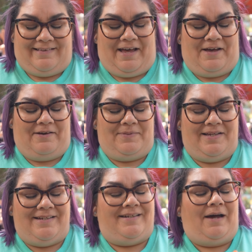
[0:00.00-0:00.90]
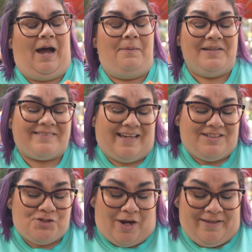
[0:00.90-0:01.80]
um, uh, I'm
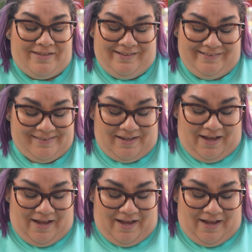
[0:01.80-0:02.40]
excited to try these.